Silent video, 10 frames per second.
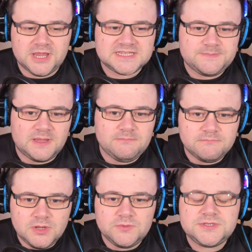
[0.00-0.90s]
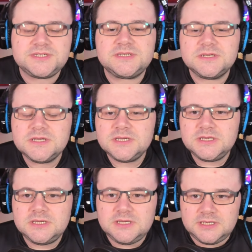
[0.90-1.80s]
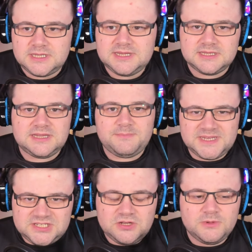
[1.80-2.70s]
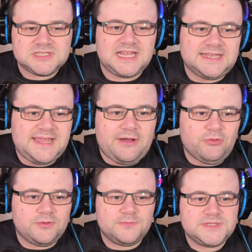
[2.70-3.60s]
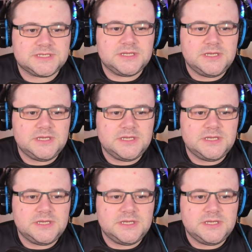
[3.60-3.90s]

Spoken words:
That's my most, they're my two most likely outcomes.